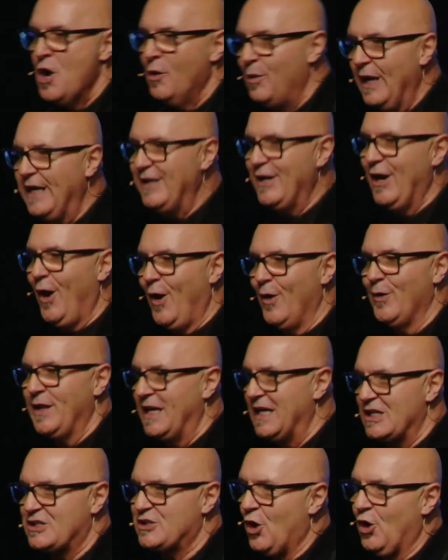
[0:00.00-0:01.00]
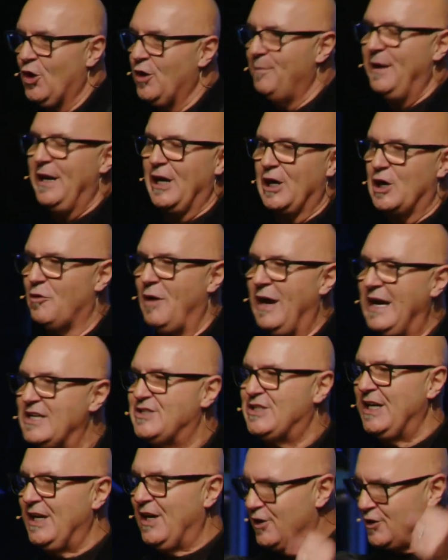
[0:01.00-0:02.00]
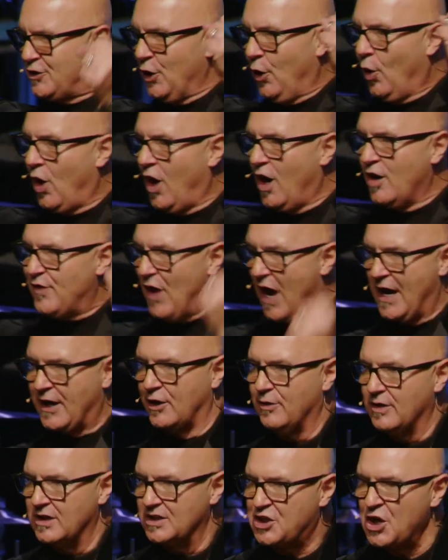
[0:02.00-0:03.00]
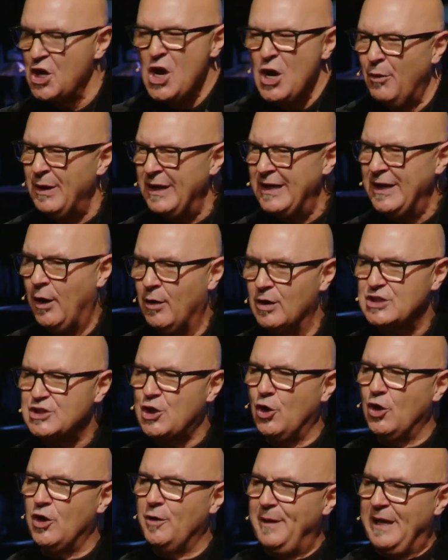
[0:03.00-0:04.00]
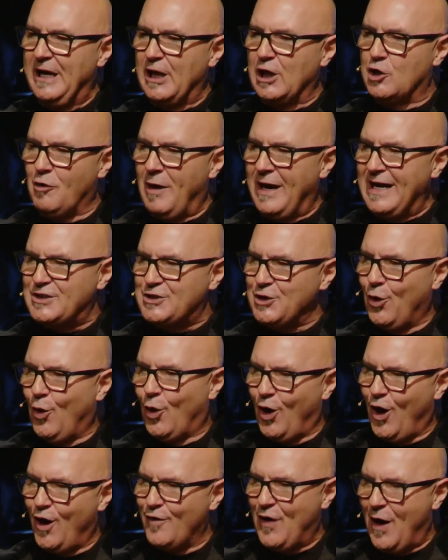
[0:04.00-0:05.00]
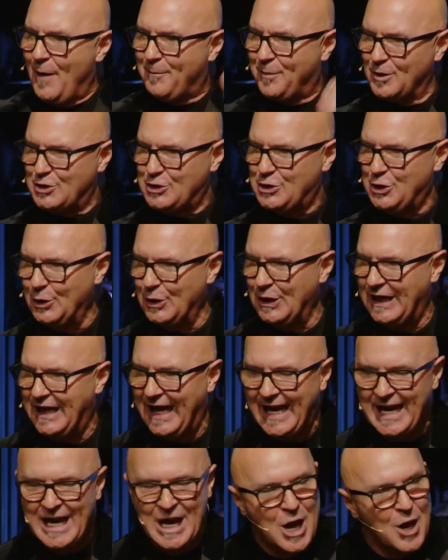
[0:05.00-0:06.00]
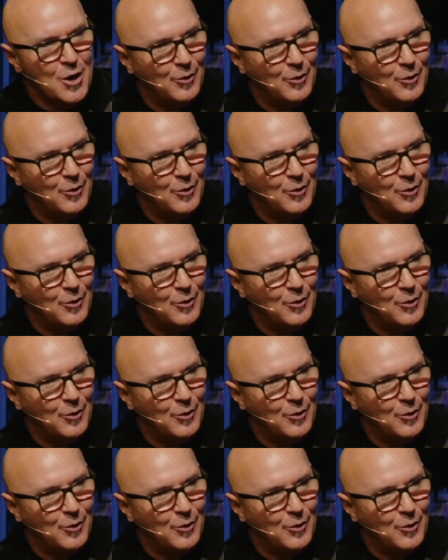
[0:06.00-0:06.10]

We know that it's going to be a great door of utterance. We know it's going to be a great door of opportunity.